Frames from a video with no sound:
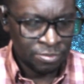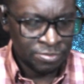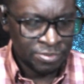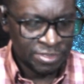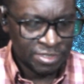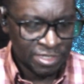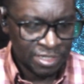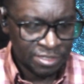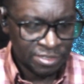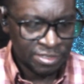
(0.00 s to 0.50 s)

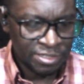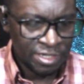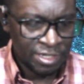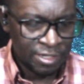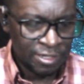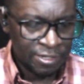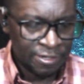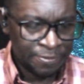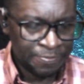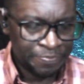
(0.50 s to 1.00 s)

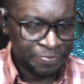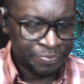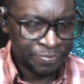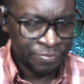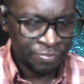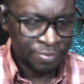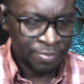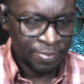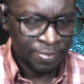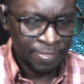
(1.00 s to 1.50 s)
16
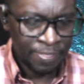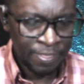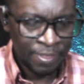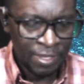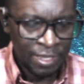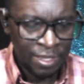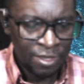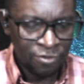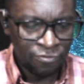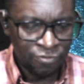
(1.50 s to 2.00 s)

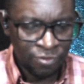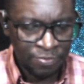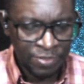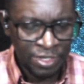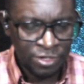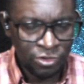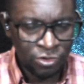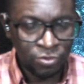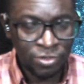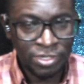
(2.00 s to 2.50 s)
from
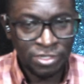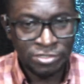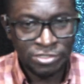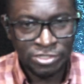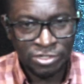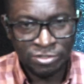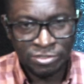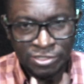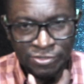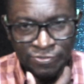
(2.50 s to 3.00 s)
the New King
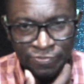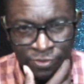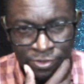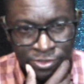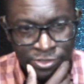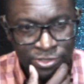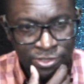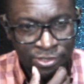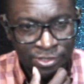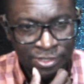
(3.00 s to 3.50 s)
James
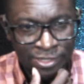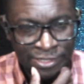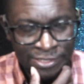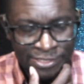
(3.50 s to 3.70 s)
Version.